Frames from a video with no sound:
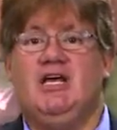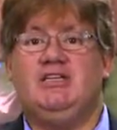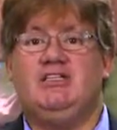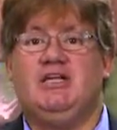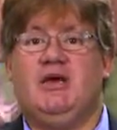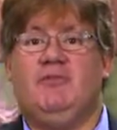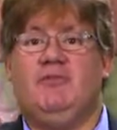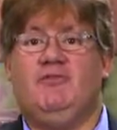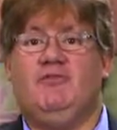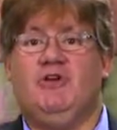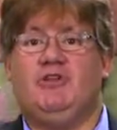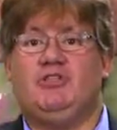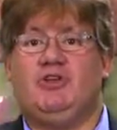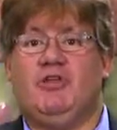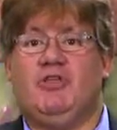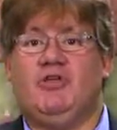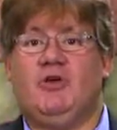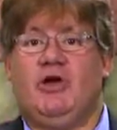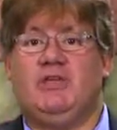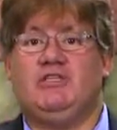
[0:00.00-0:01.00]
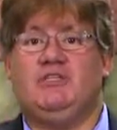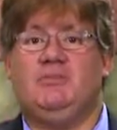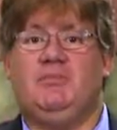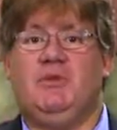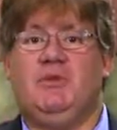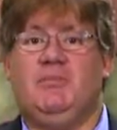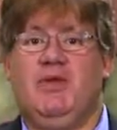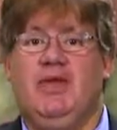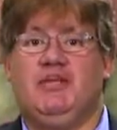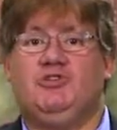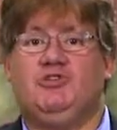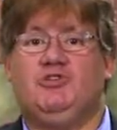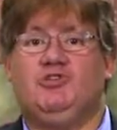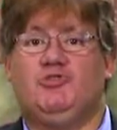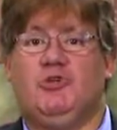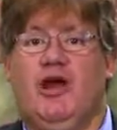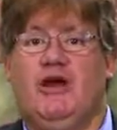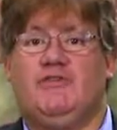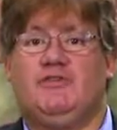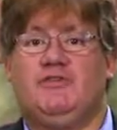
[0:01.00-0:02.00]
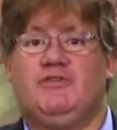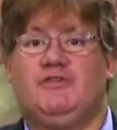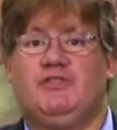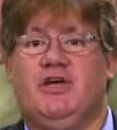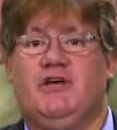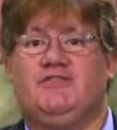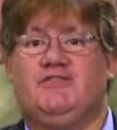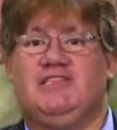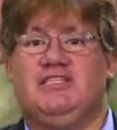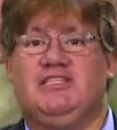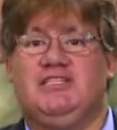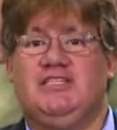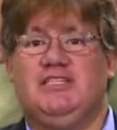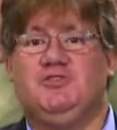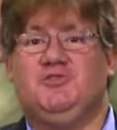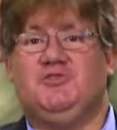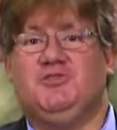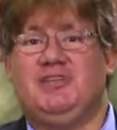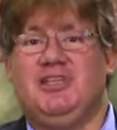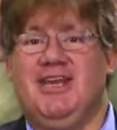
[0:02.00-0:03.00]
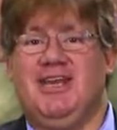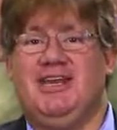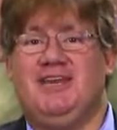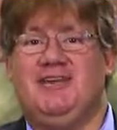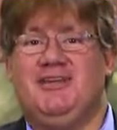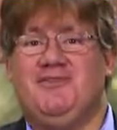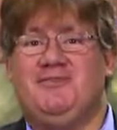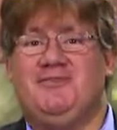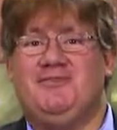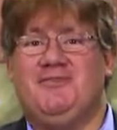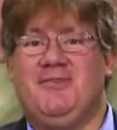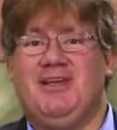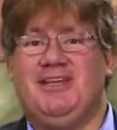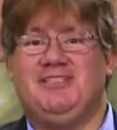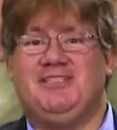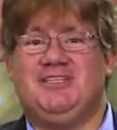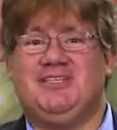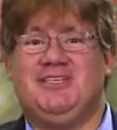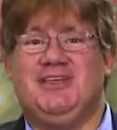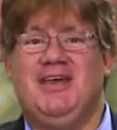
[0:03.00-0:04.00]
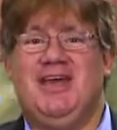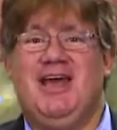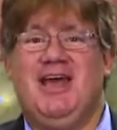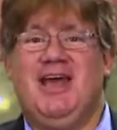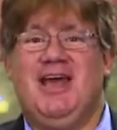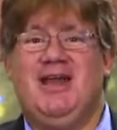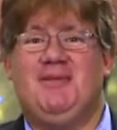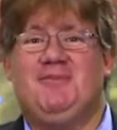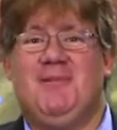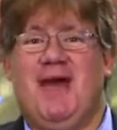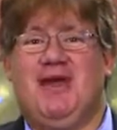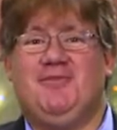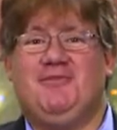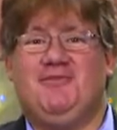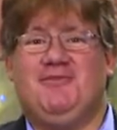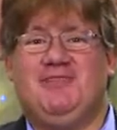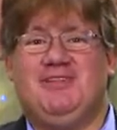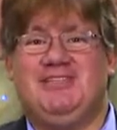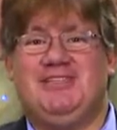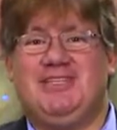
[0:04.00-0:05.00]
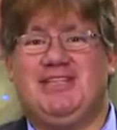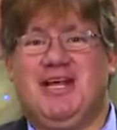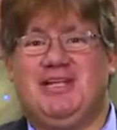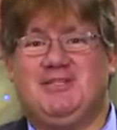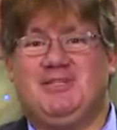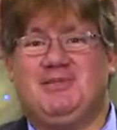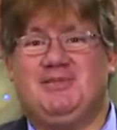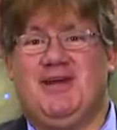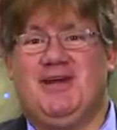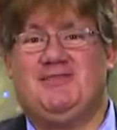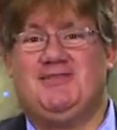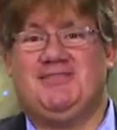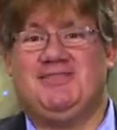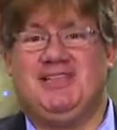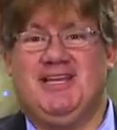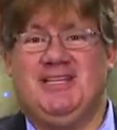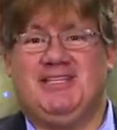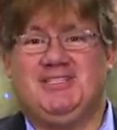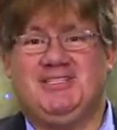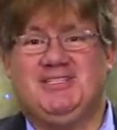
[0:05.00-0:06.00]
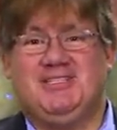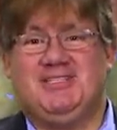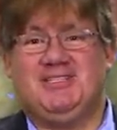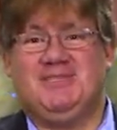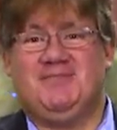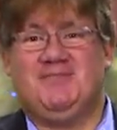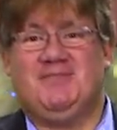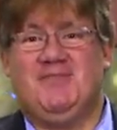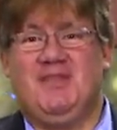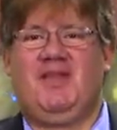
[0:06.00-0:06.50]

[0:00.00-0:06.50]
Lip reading: some of which are thought to be major drivers of disease-related inflammation and pathophysiologic manifestations.